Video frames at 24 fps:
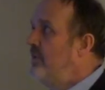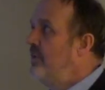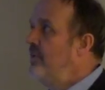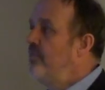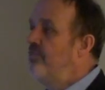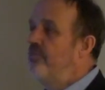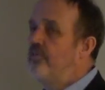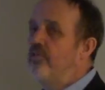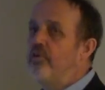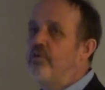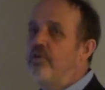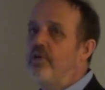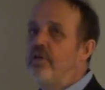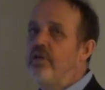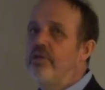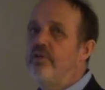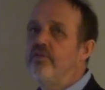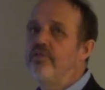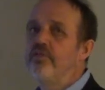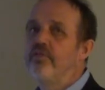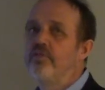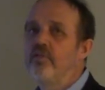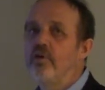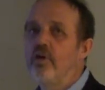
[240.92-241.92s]
The history
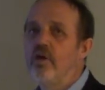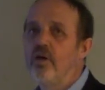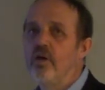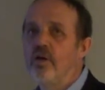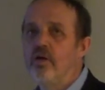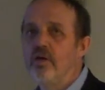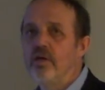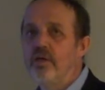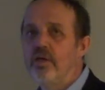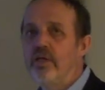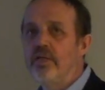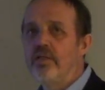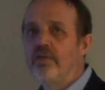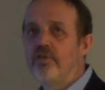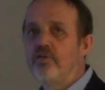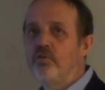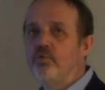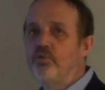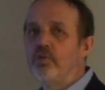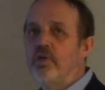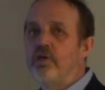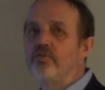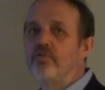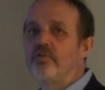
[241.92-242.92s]
is uh, in
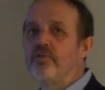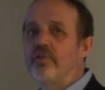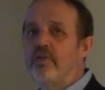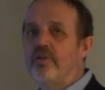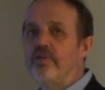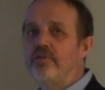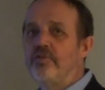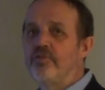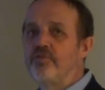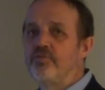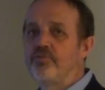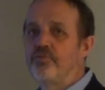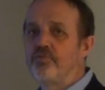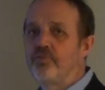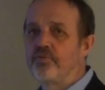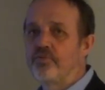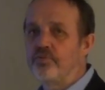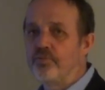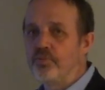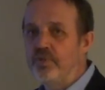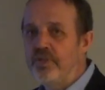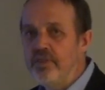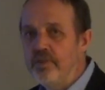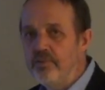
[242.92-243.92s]

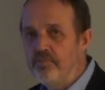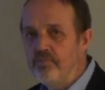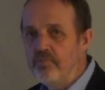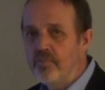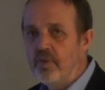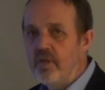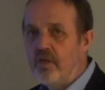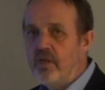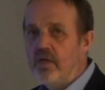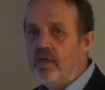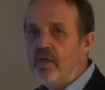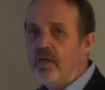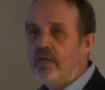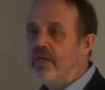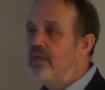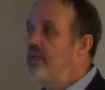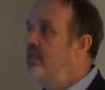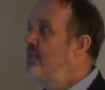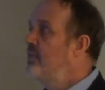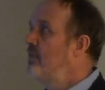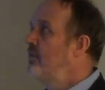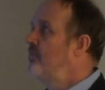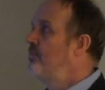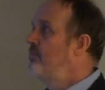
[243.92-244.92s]
2003,
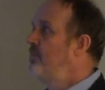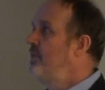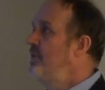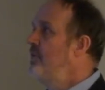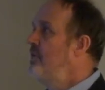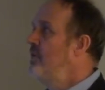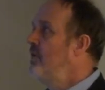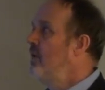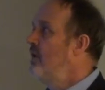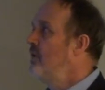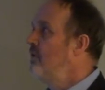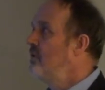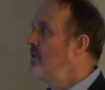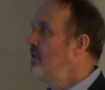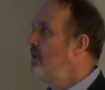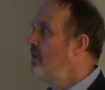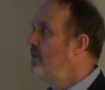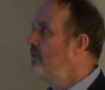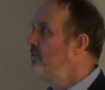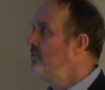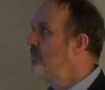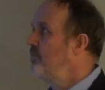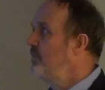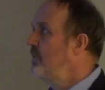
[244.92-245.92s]
ENSP uh,
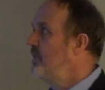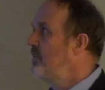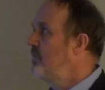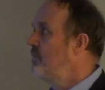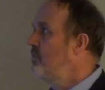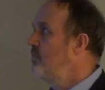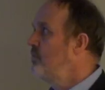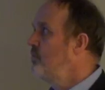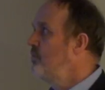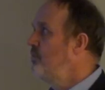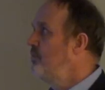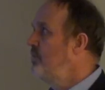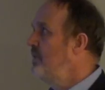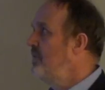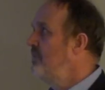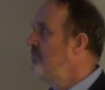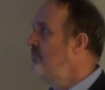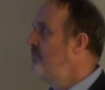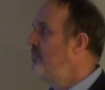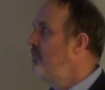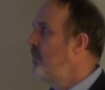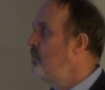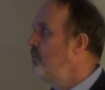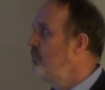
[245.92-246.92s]
asked me to be
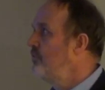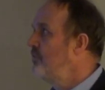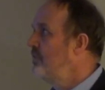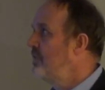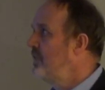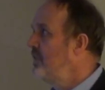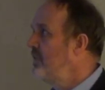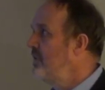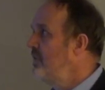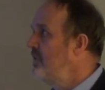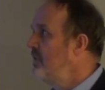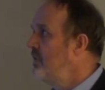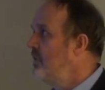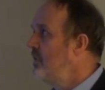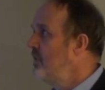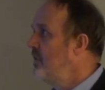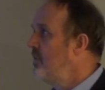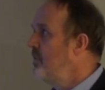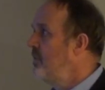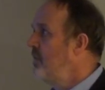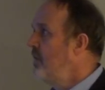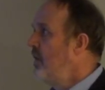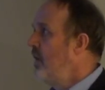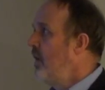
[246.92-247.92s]
involved in
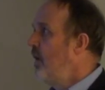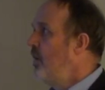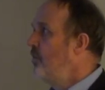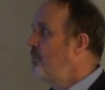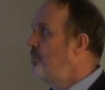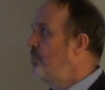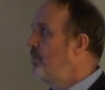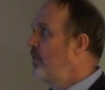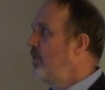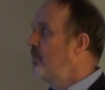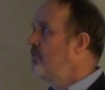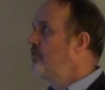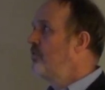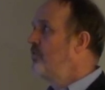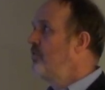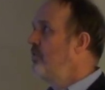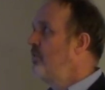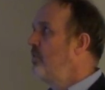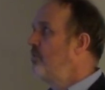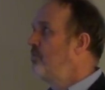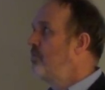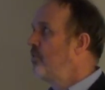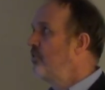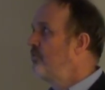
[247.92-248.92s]
uh, a
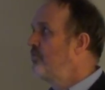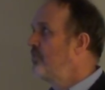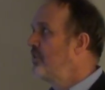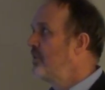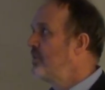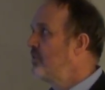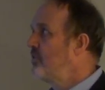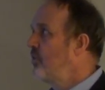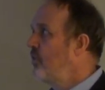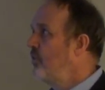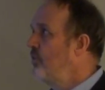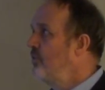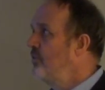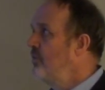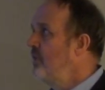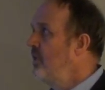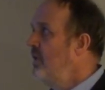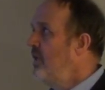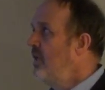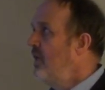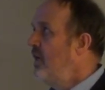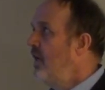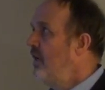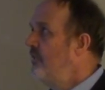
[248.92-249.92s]
proje project on
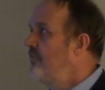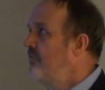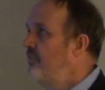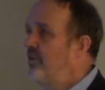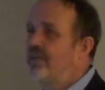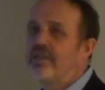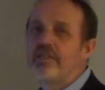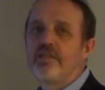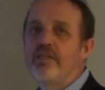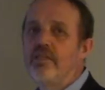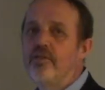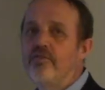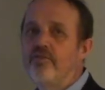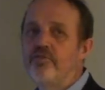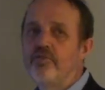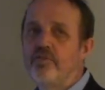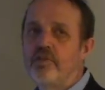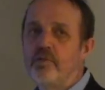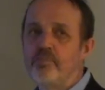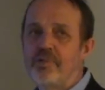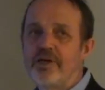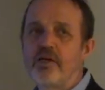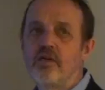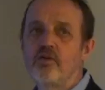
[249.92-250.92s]
effective
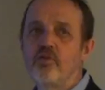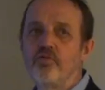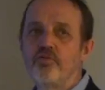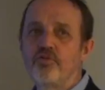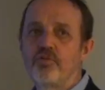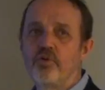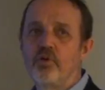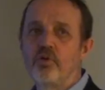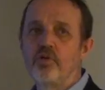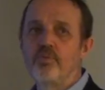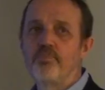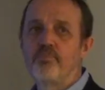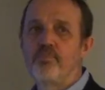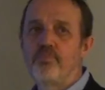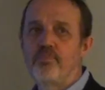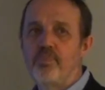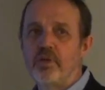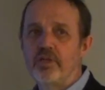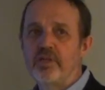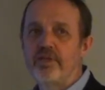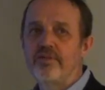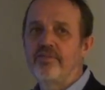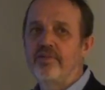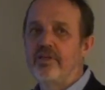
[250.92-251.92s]
tobacco control
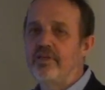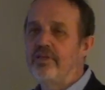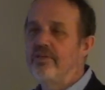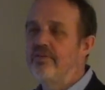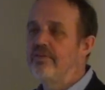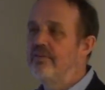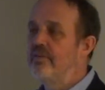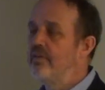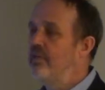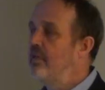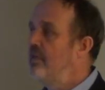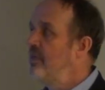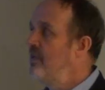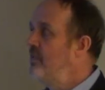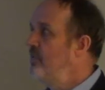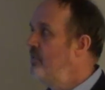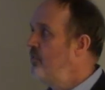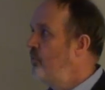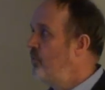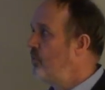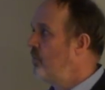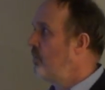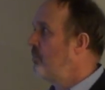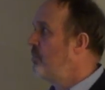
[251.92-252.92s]
policies
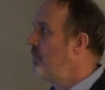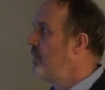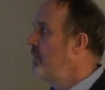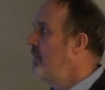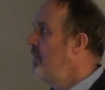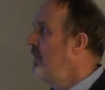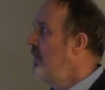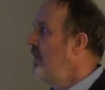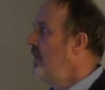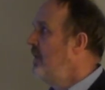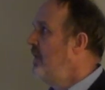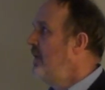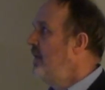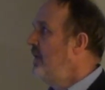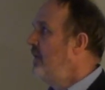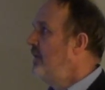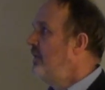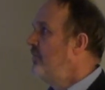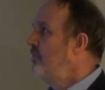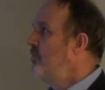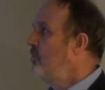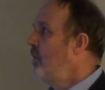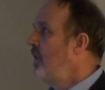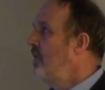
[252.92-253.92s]
in Europe.
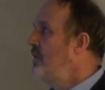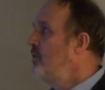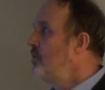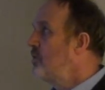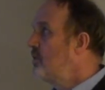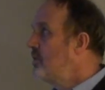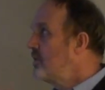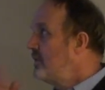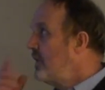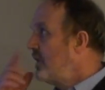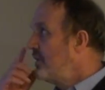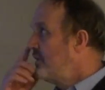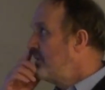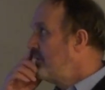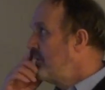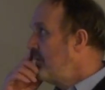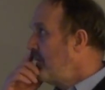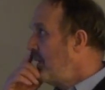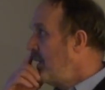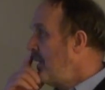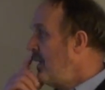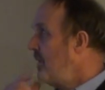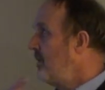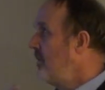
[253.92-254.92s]
So I looked at
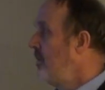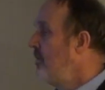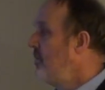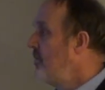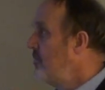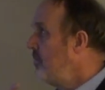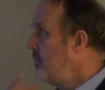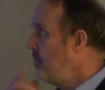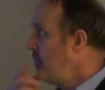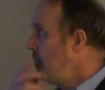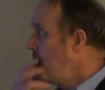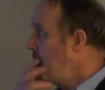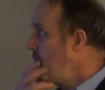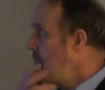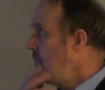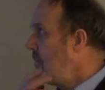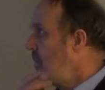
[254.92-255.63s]
um,